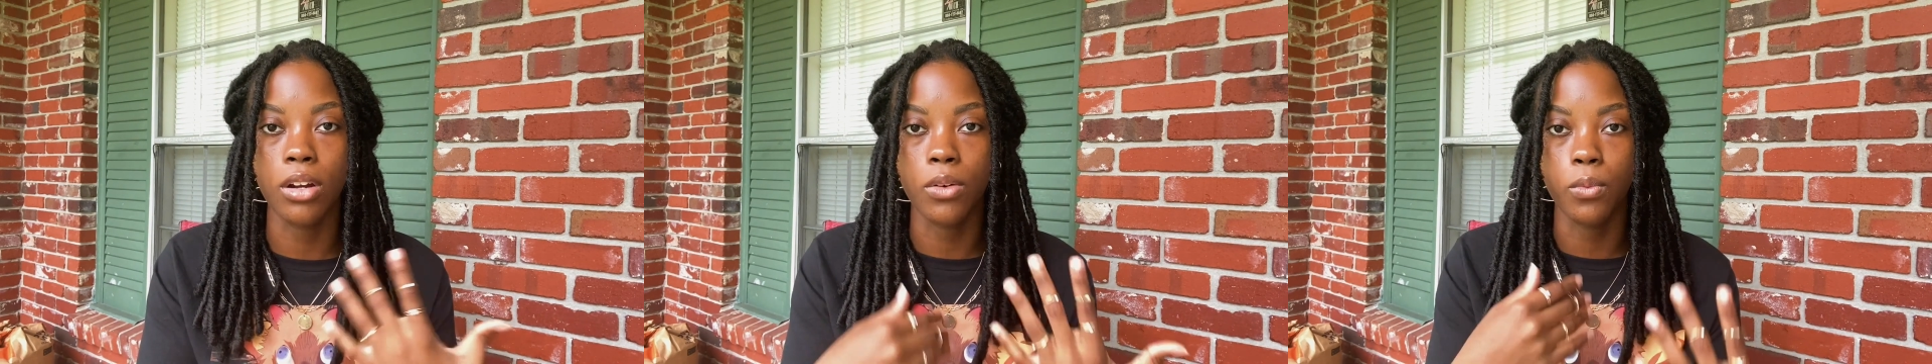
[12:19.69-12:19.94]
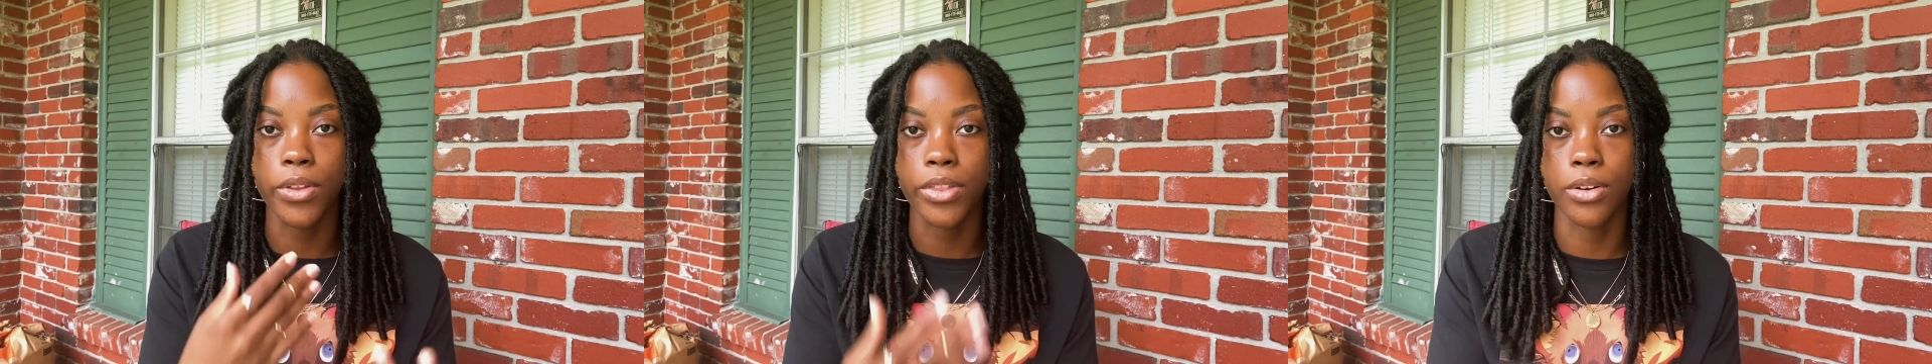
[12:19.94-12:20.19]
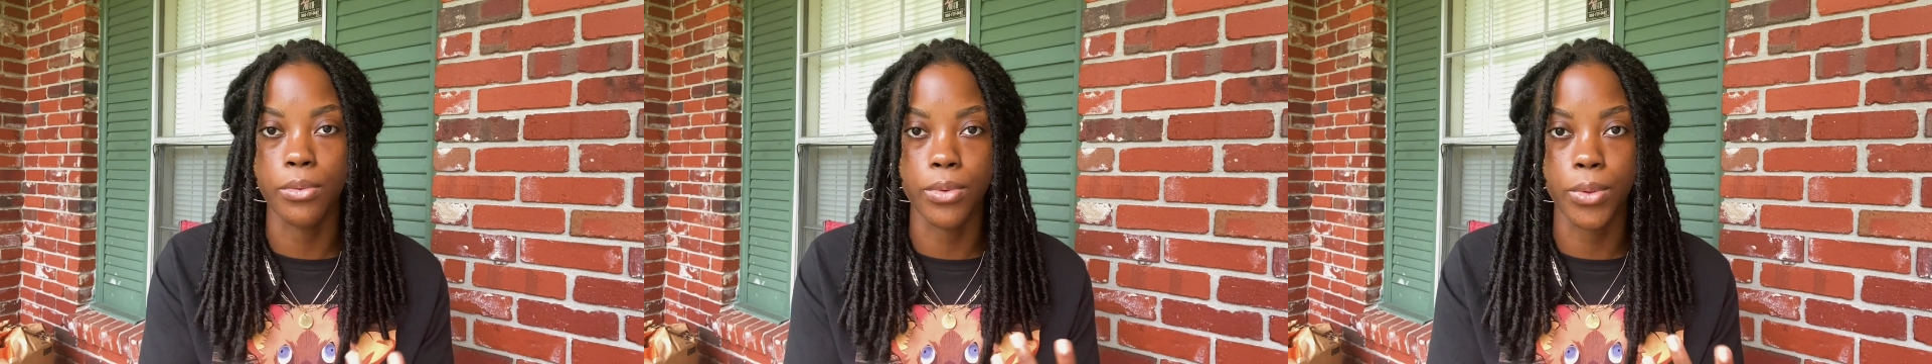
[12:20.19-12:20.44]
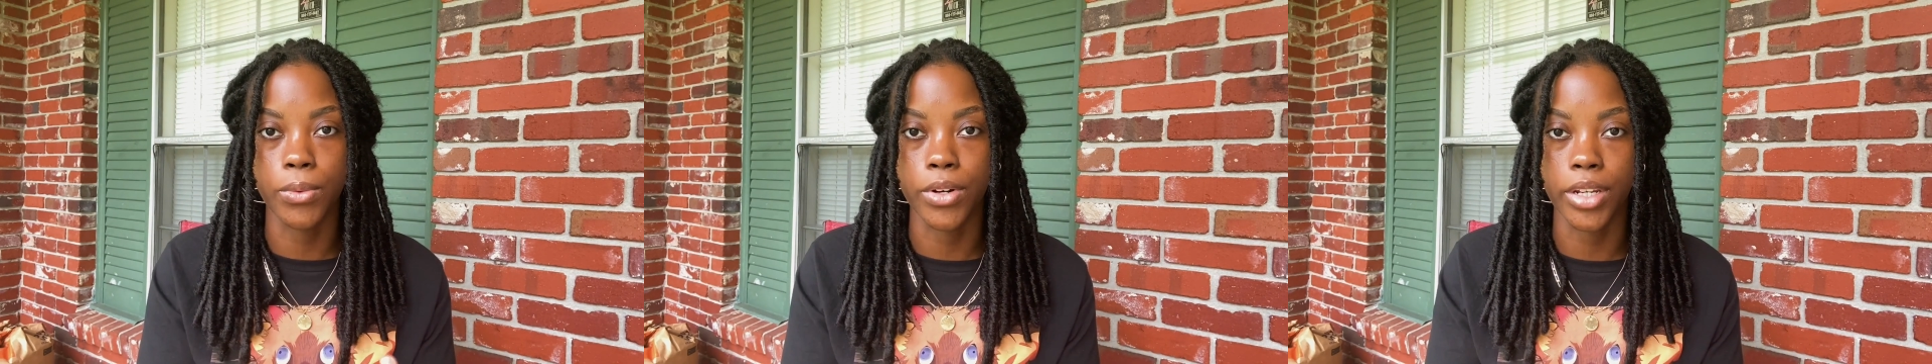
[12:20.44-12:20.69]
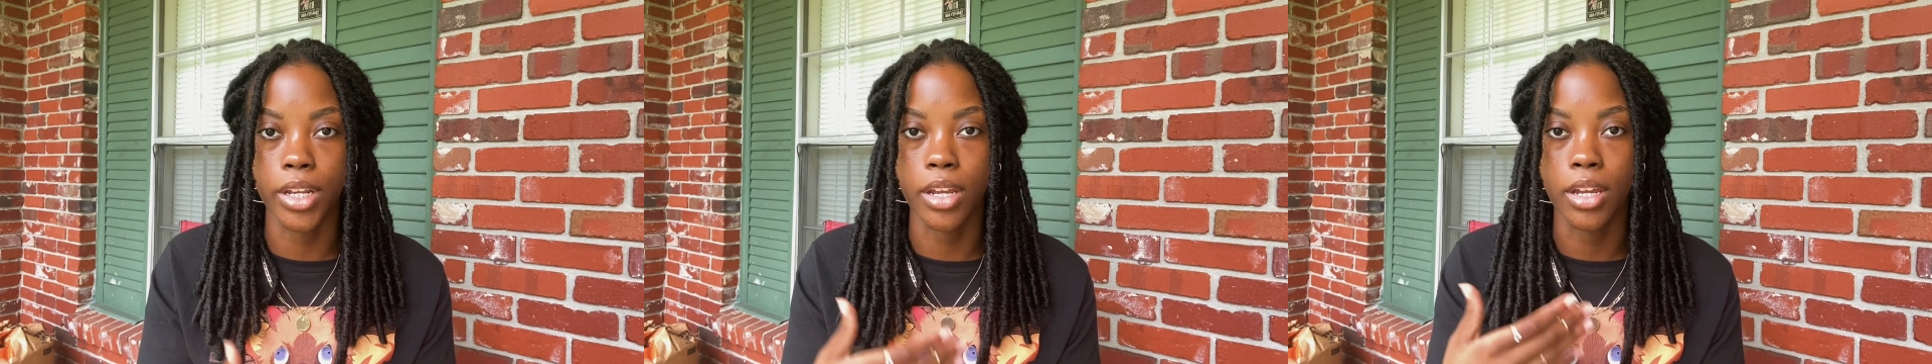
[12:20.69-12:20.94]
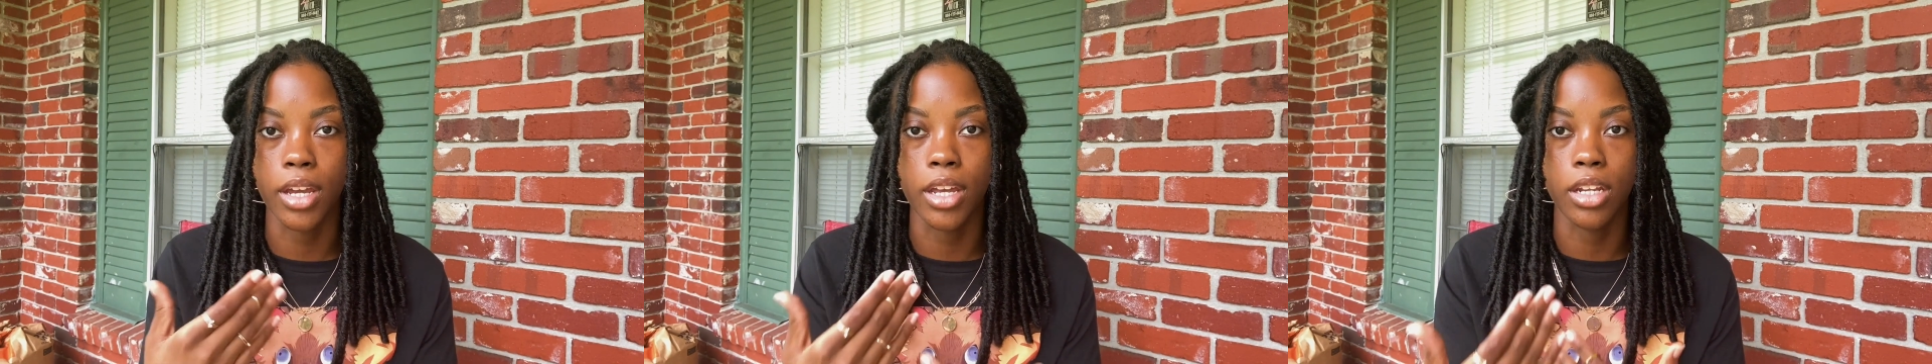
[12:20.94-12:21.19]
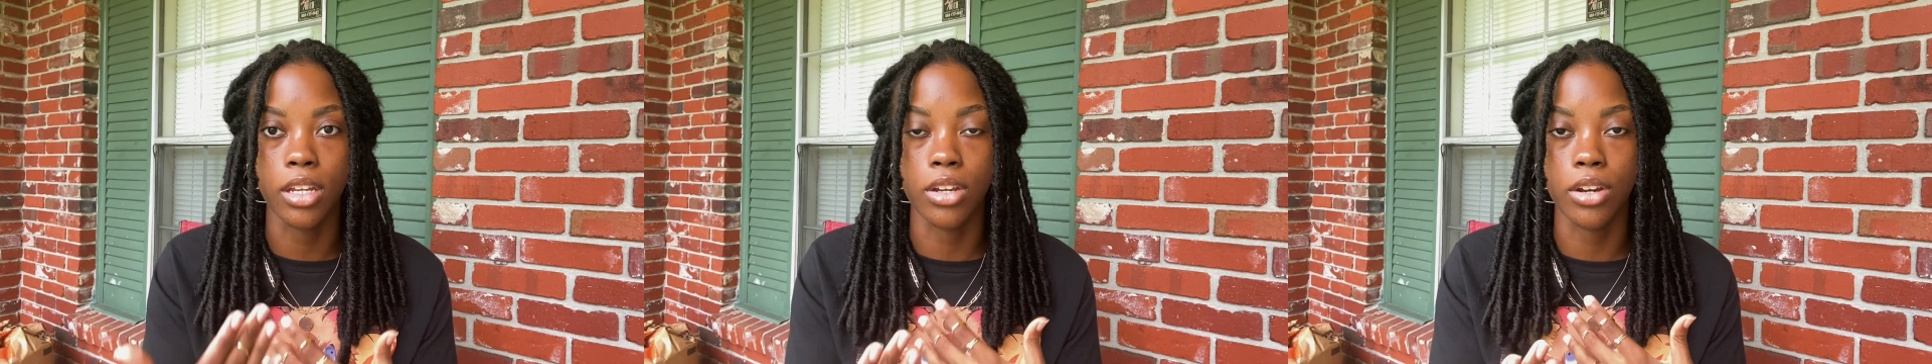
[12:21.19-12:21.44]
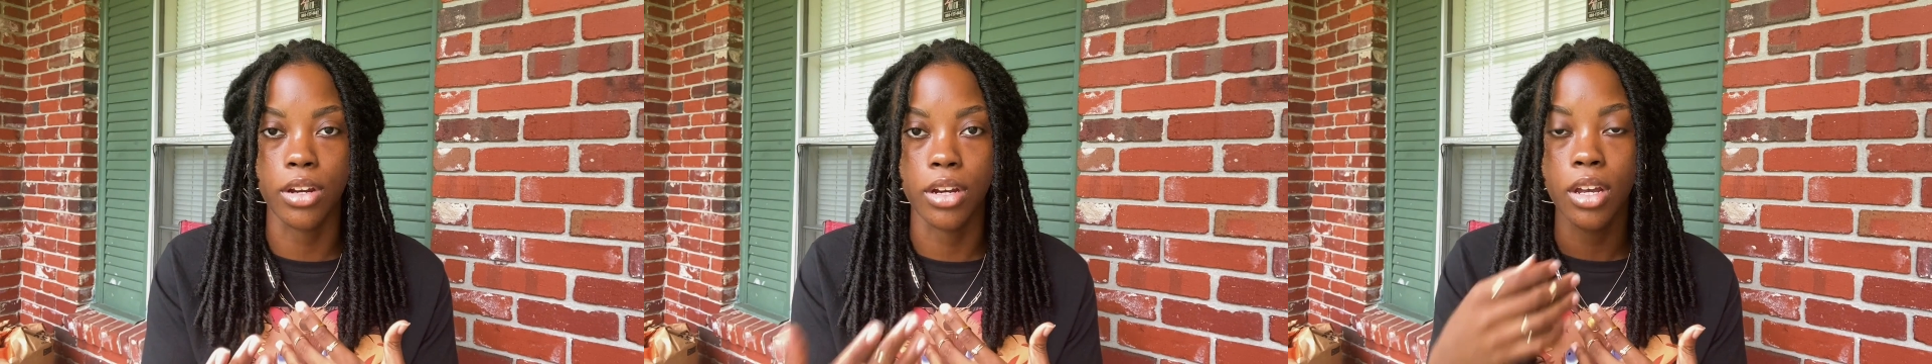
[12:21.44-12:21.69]
with your root working and
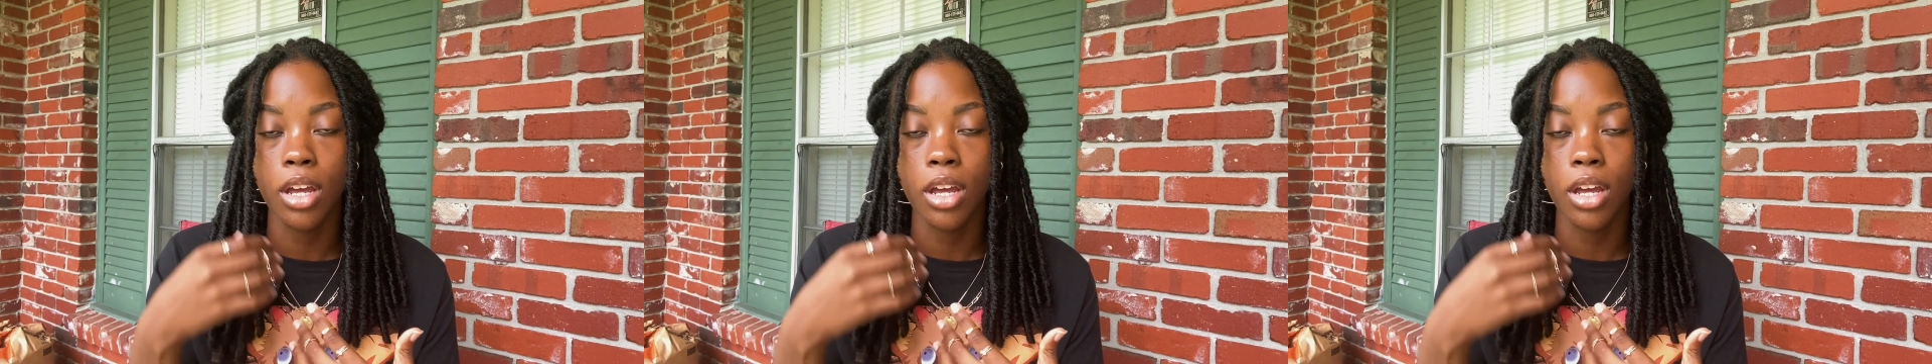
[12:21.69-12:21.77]
your